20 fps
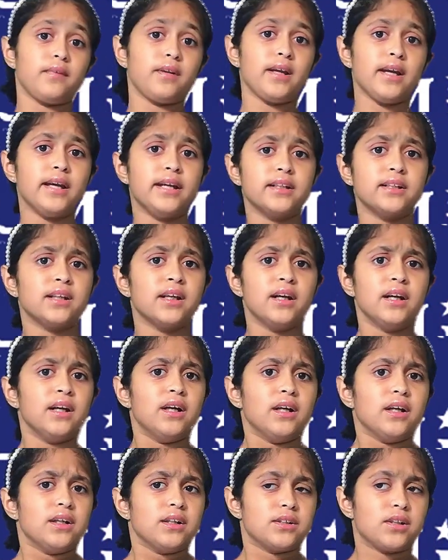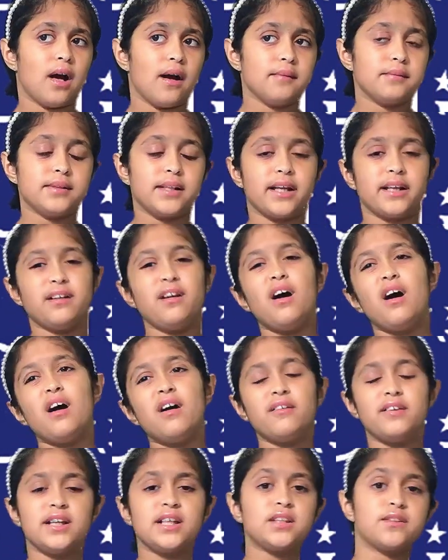And Tom's like, no,
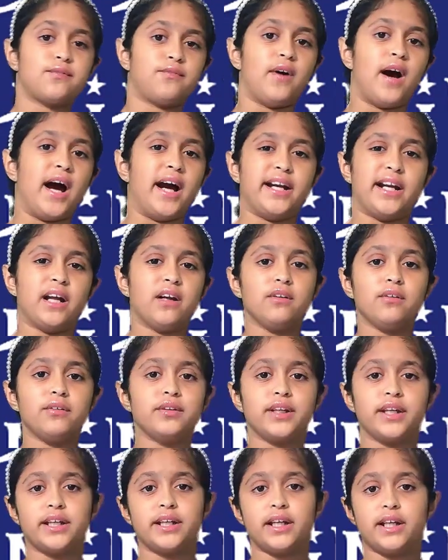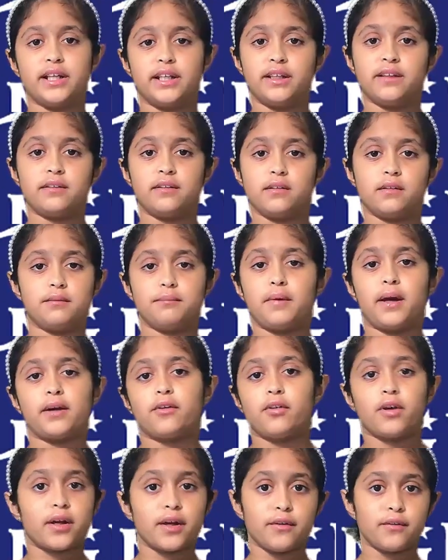it's fine. I don't need any. My
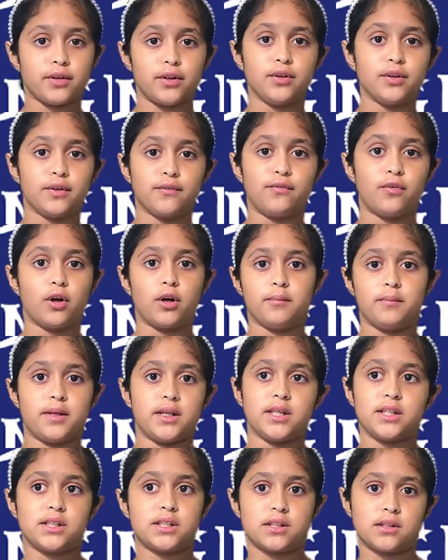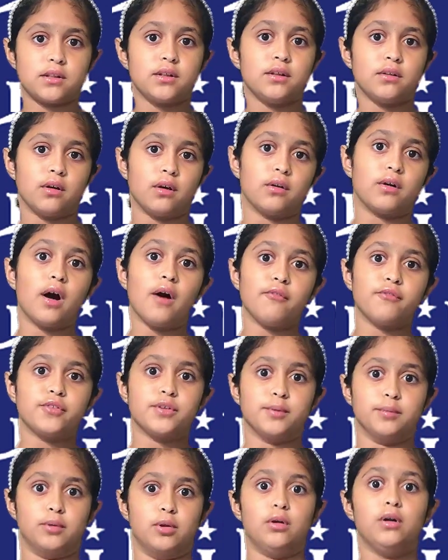cricket uniform is, you know,
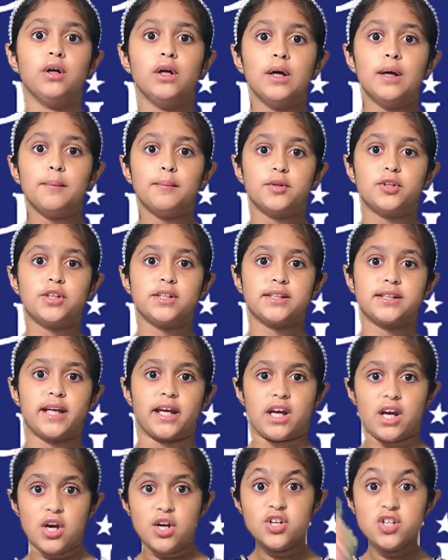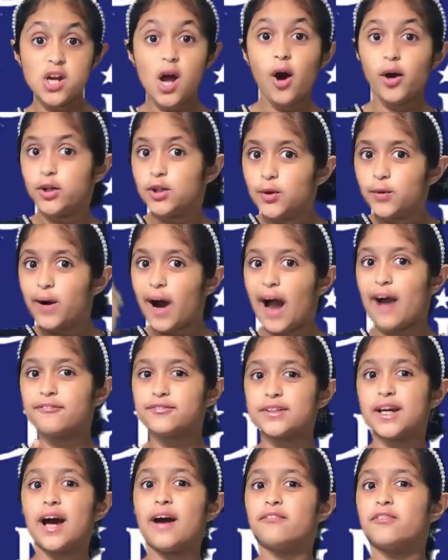comfortable. She's like, no, you
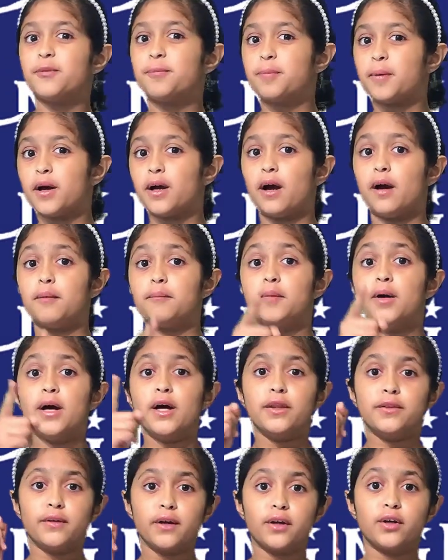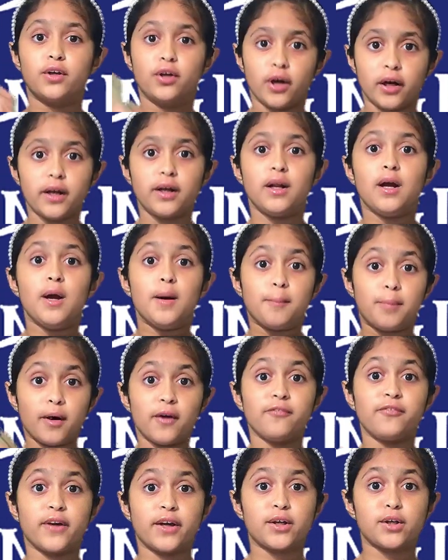have to have the
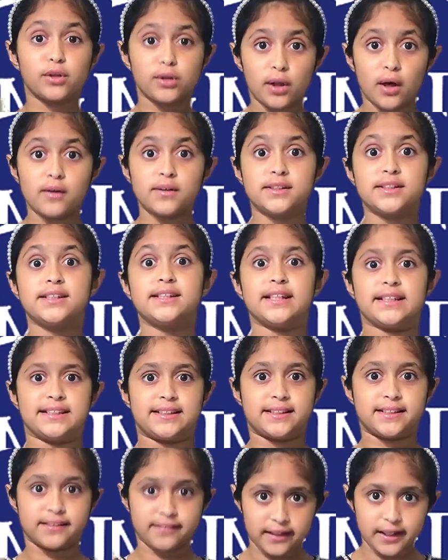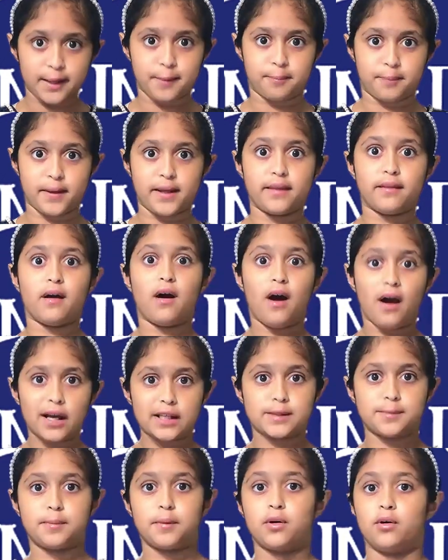perfect clothes to sleep in the
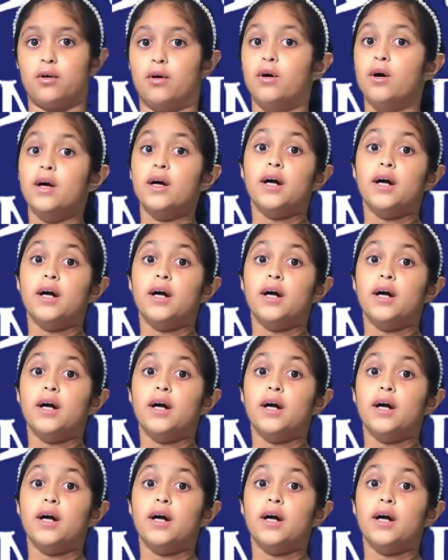hospital.